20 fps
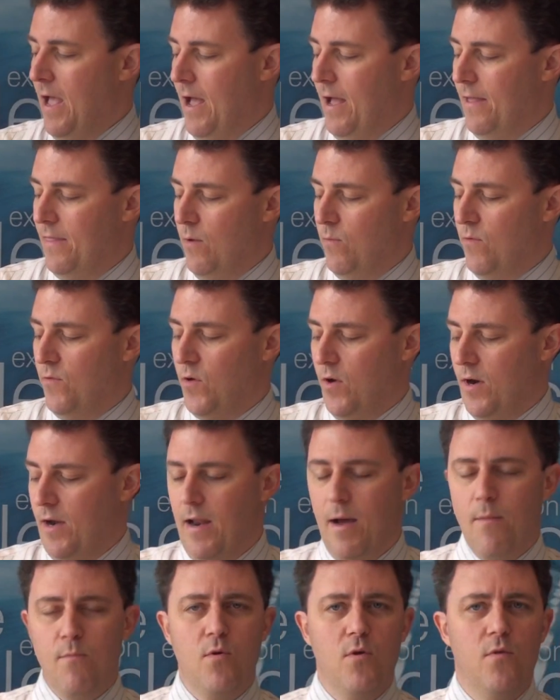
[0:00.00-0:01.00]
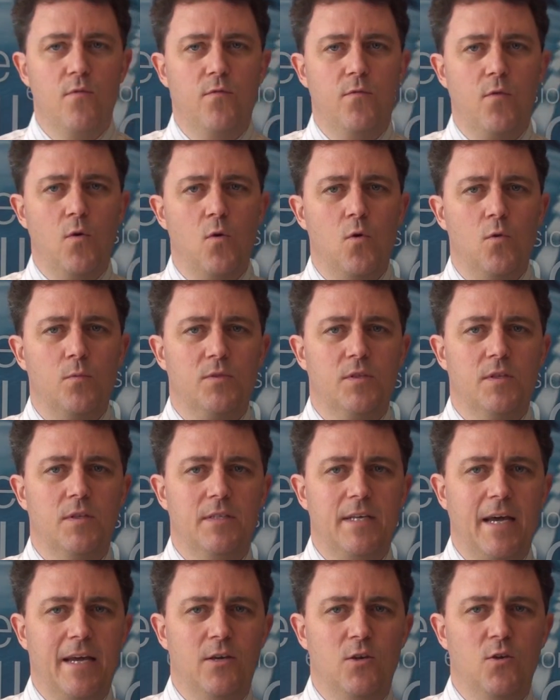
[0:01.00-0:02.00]
And then we've got a number of forms
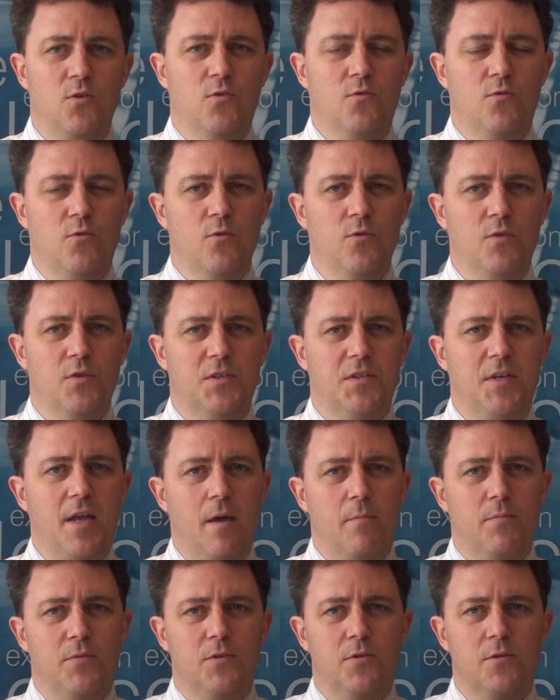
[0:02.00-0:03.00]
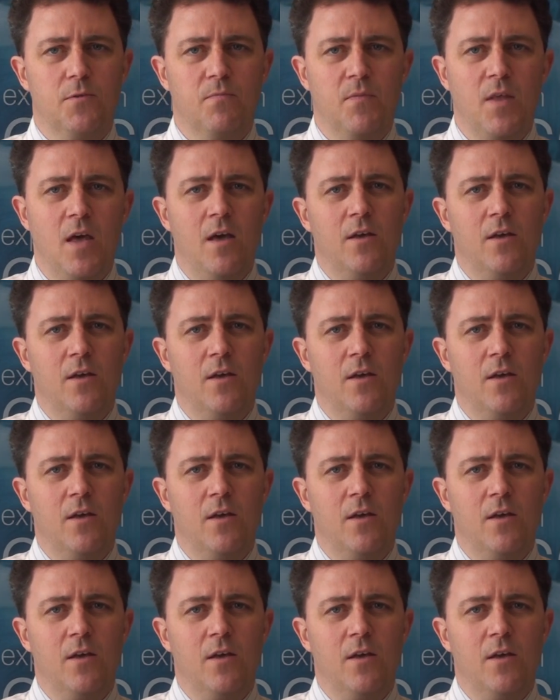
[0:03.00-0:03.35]
that take you through the steps.